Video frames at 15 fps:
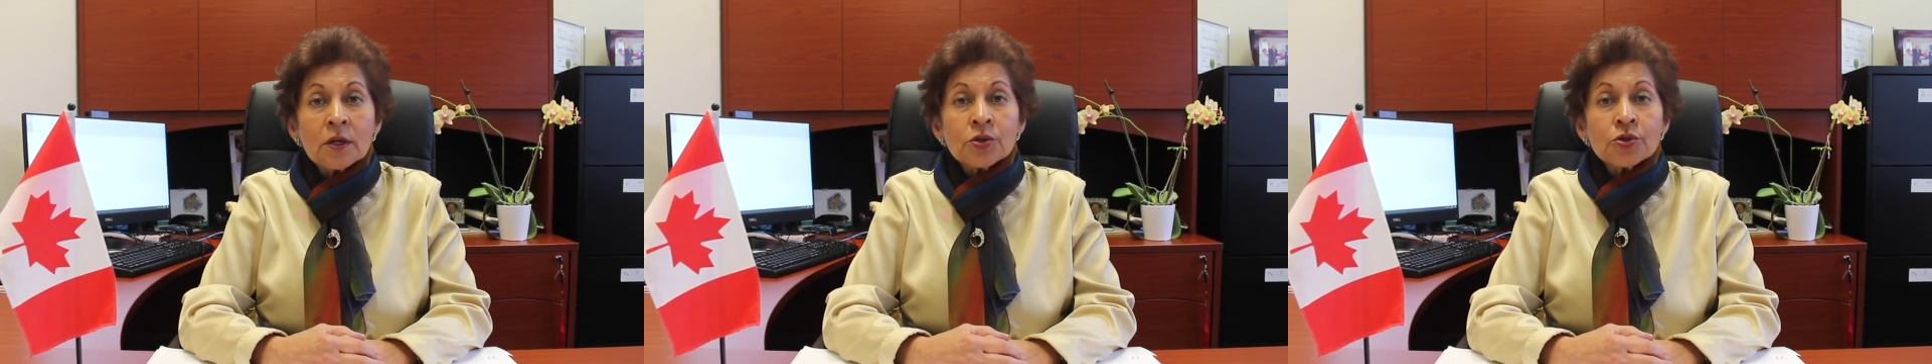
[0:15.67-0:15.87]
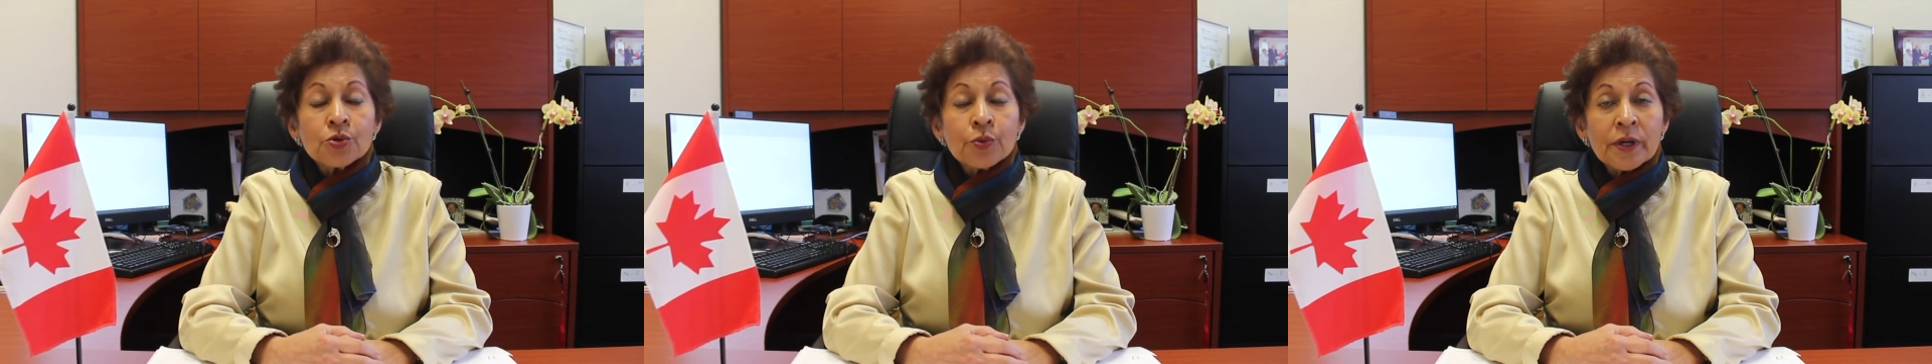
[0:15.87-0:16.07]

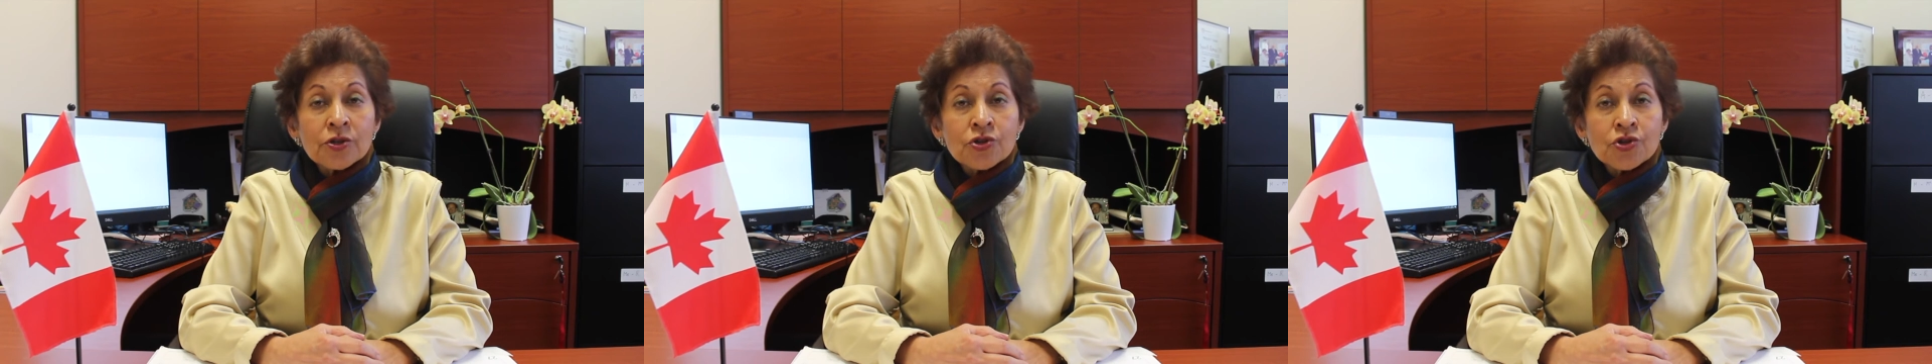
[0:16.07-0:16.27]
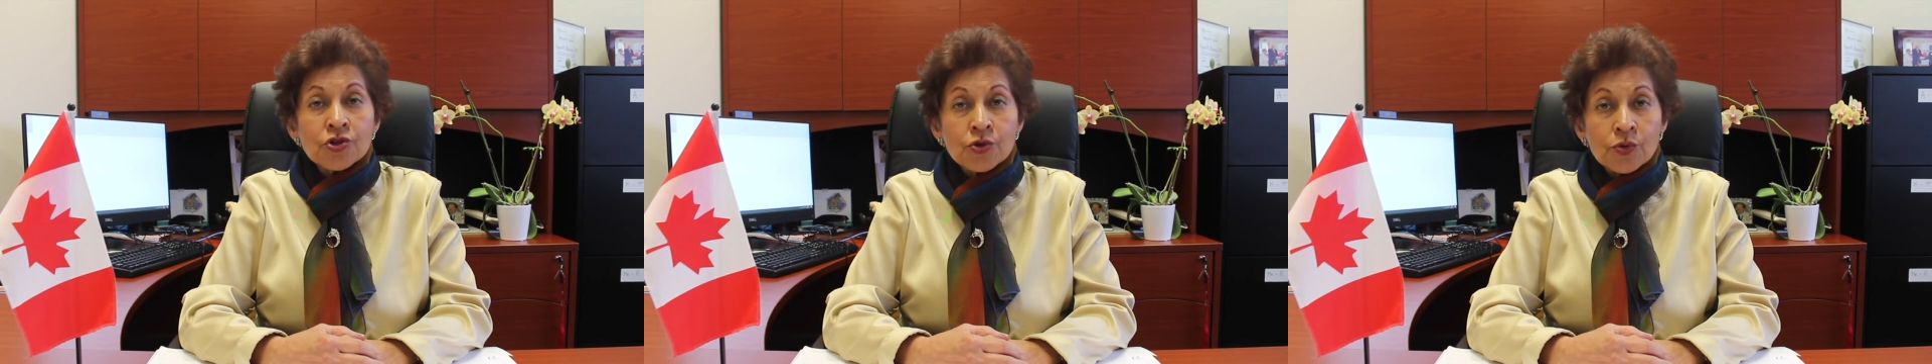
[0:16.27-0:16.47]
to
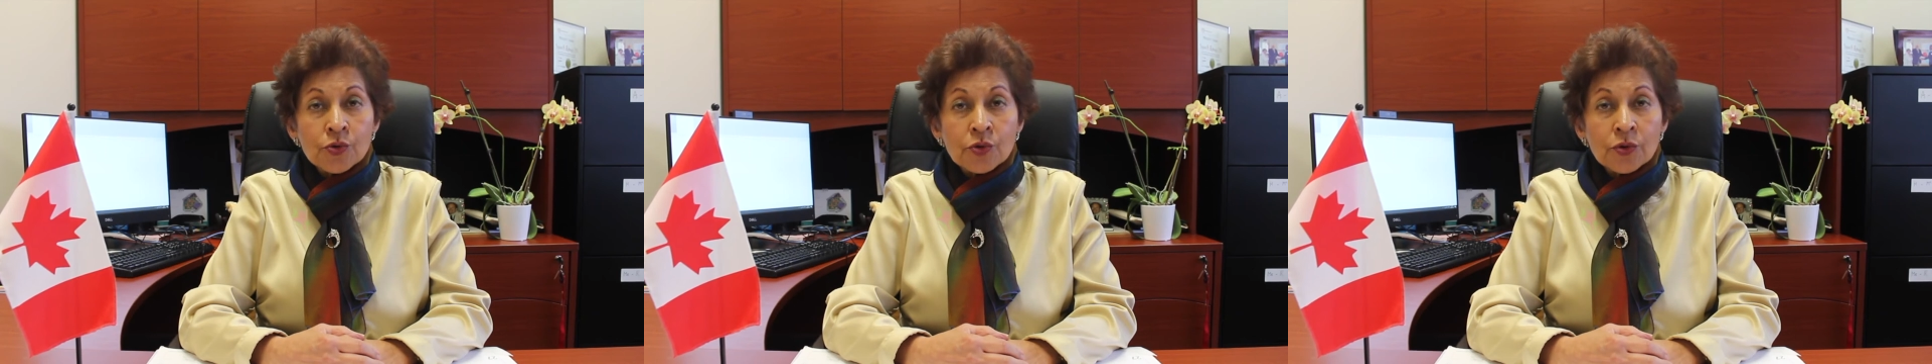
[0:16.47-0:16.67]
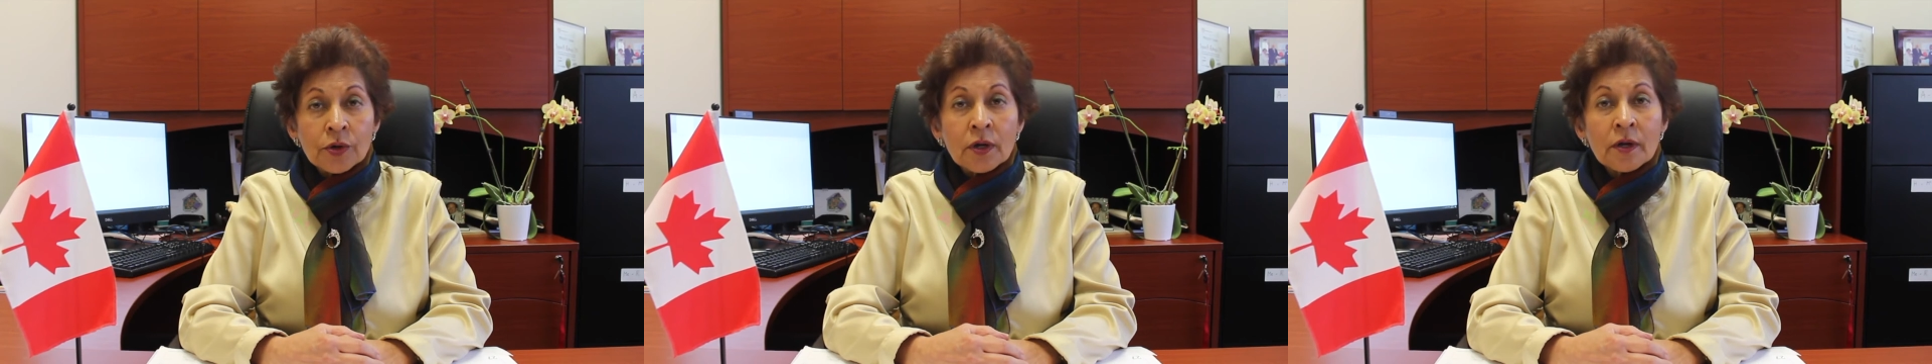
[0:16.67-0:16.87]

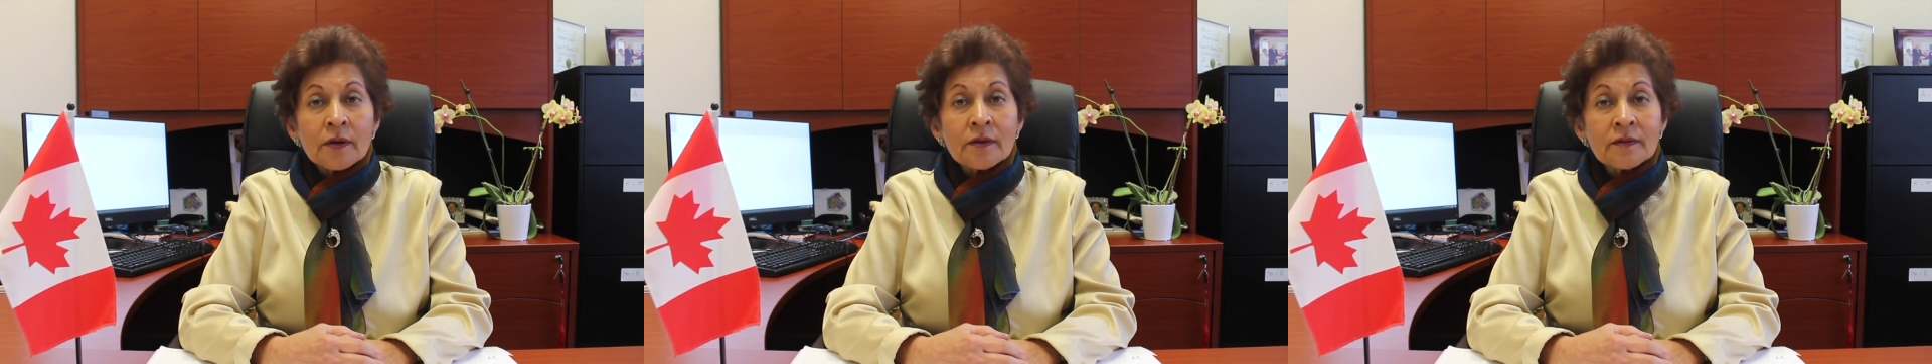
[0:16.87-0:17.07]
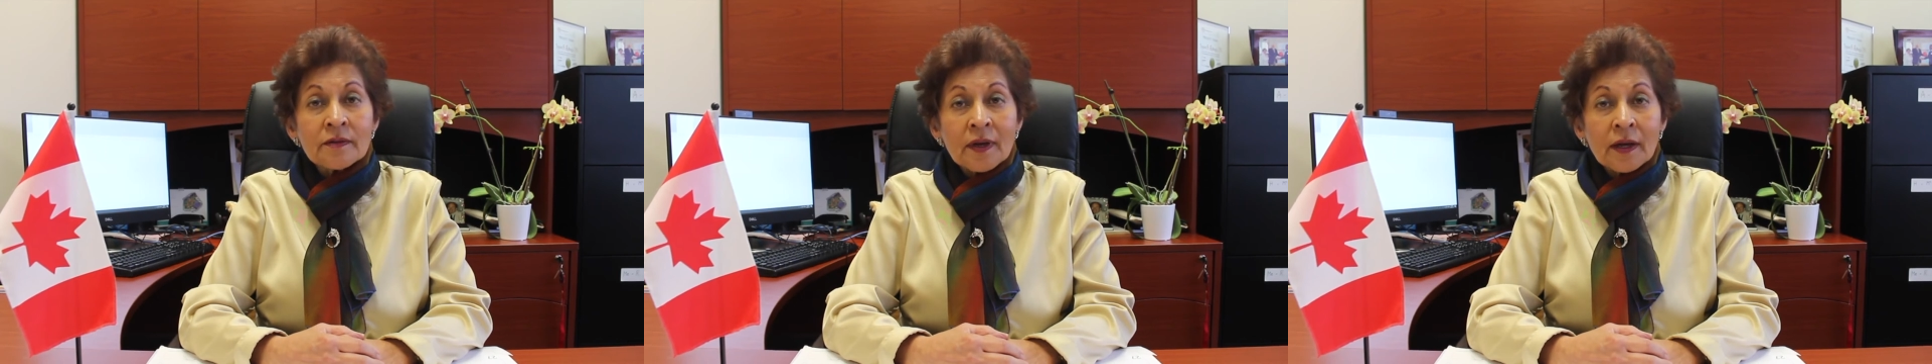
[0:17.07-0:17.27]
ensure
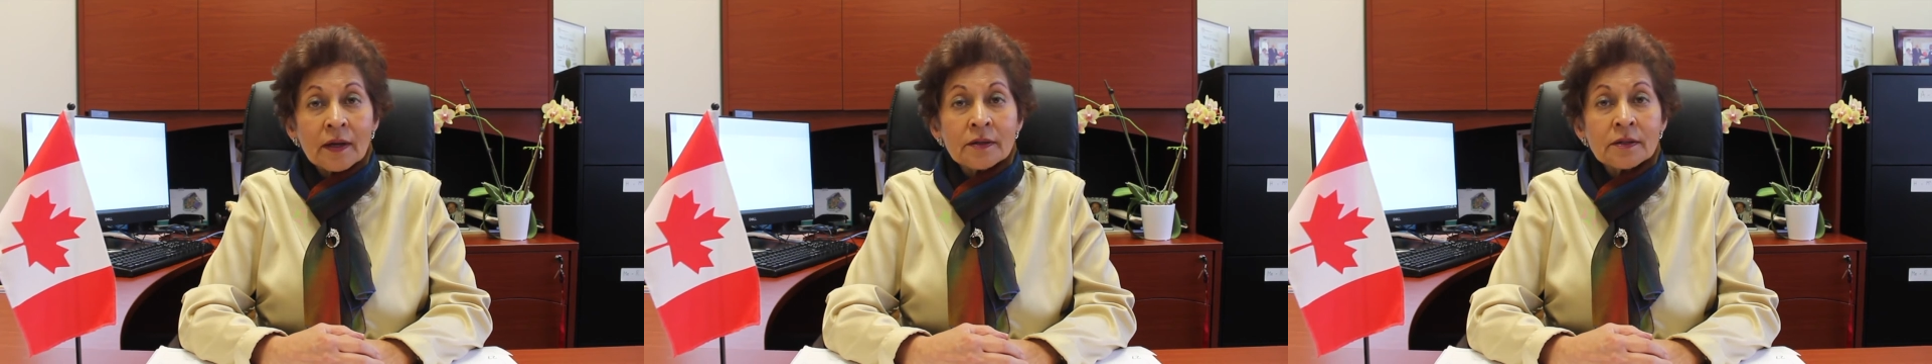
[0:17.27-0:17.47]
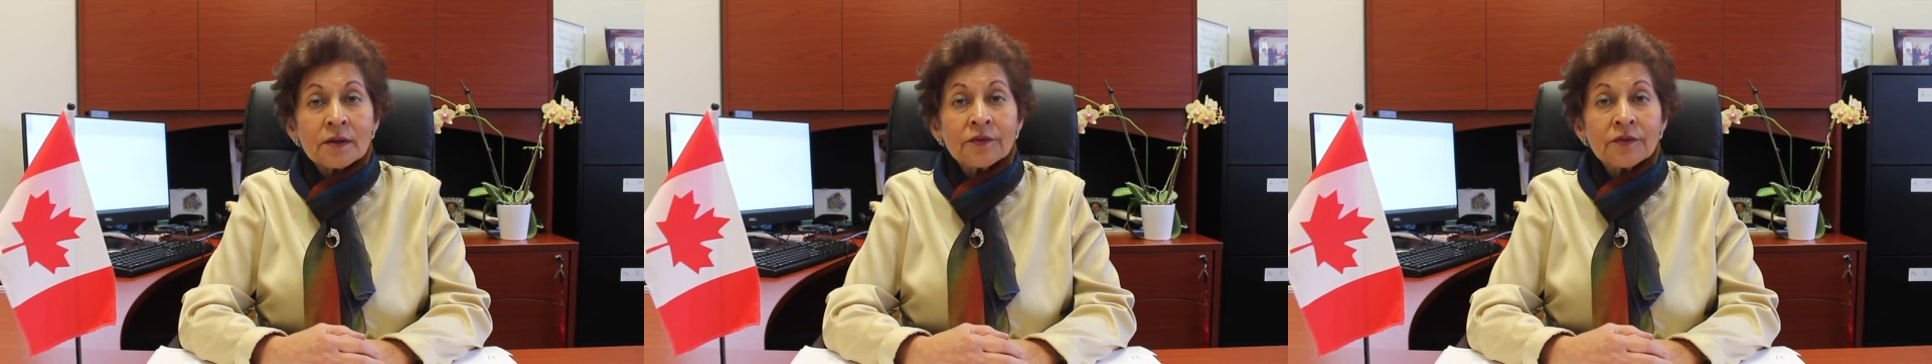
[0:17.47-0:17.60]
that